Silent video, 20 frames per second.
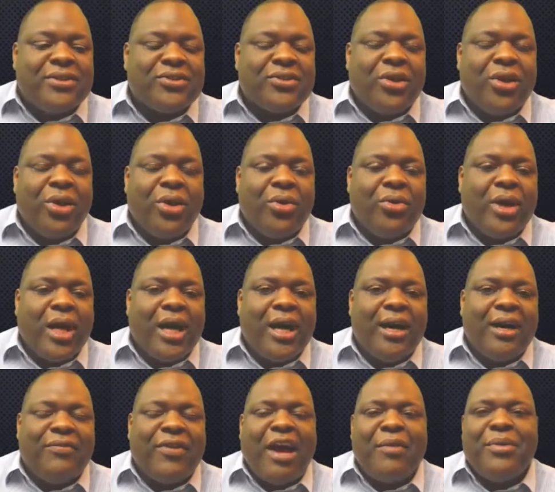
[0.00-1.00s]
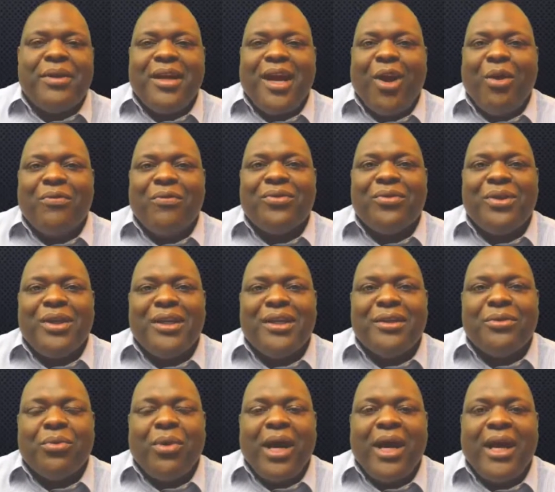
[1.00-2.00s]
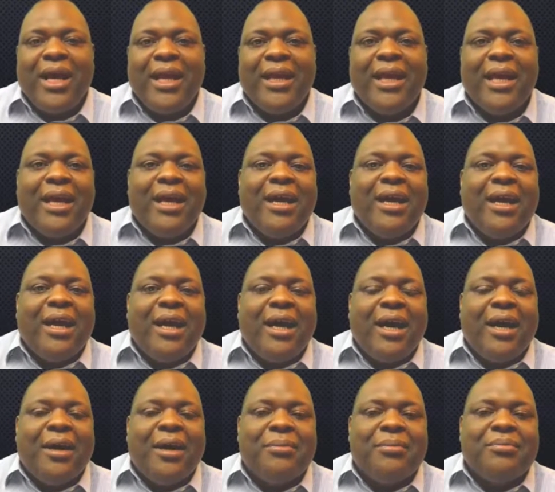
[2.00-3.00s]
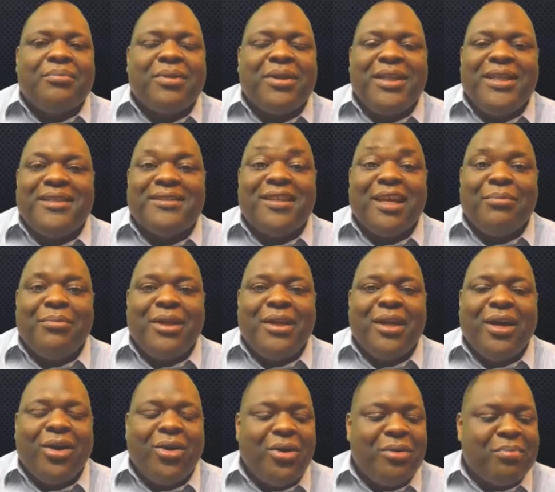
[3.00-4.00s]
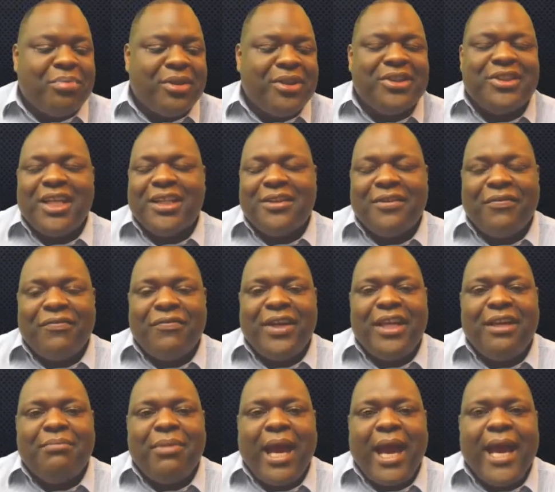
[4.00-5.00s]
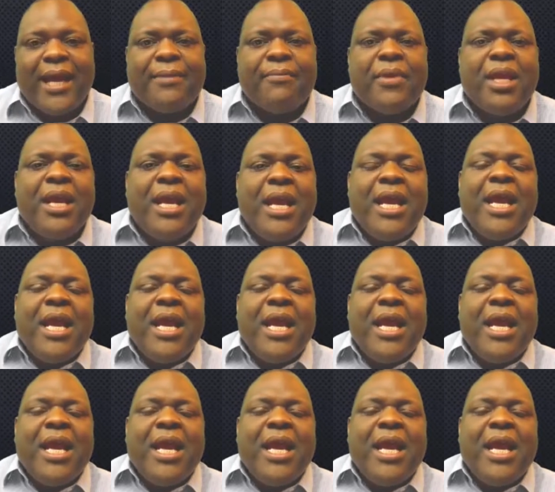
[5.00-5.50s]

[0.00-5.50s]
So if I've been helpful in any way, please let me know. Appreciate the feedback.